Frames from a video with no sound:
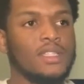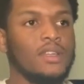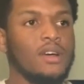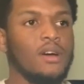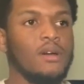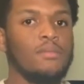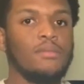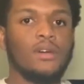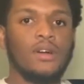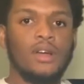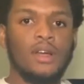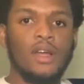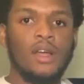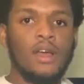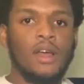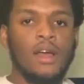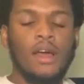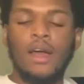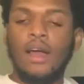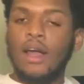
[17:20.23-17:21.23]
y'all,
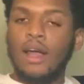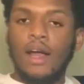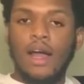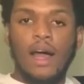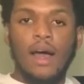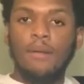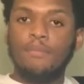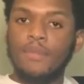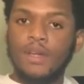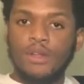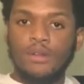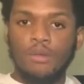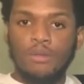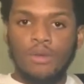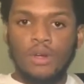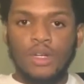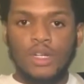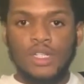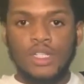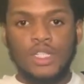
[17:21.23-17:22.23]
but I'm in a
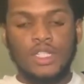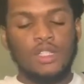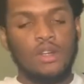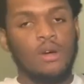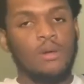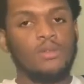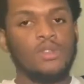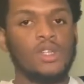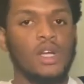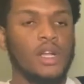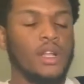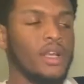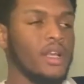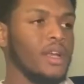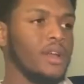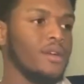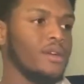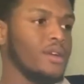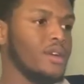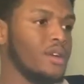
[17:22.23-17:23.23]
rush, so I'm trying to
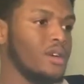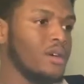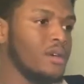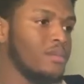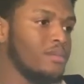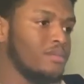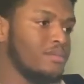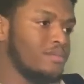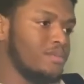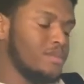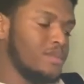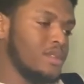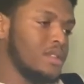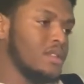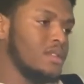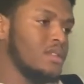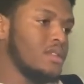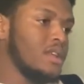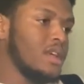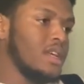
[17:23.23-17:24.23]
hear you
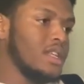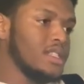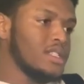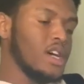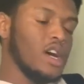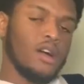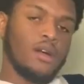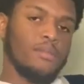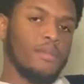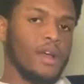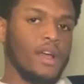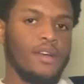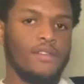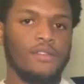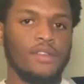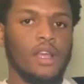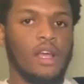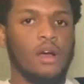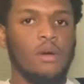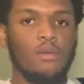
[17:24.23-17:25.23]
and talk about
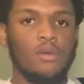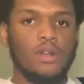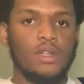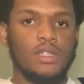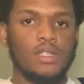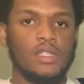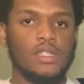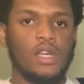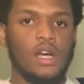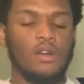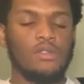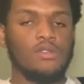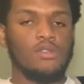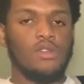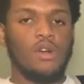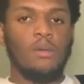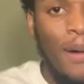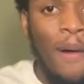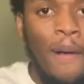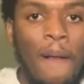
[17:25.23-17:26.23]
everything I wanted to talk to.
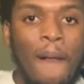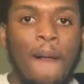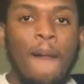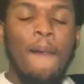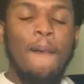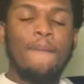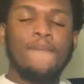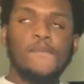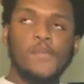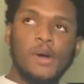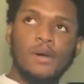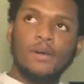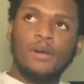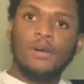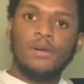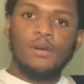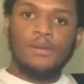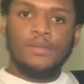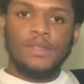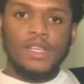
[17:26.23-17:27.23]
I but
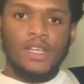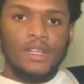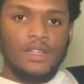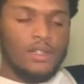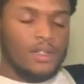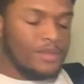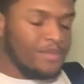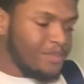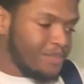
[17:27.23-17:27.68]
um, yeah,